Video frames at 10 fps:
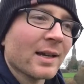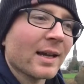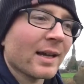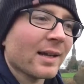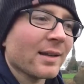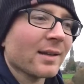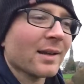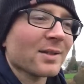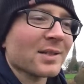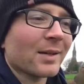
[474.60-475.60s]
and
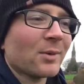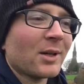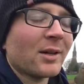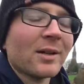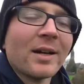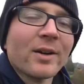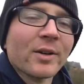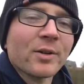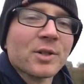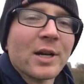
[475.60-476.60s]
I was like, well, I'll
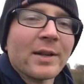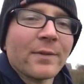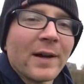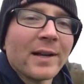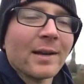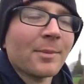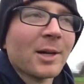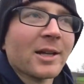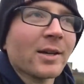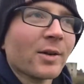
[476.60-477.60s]
go try to find it. I'm
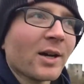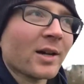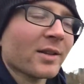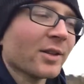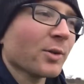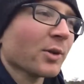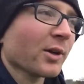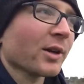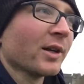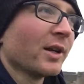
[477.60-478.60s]
not gonna go knock on the
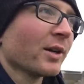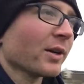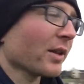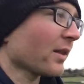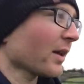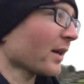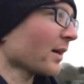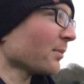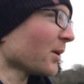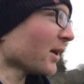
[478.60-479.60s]
door or anything,
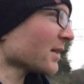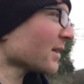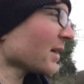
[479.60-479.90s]
but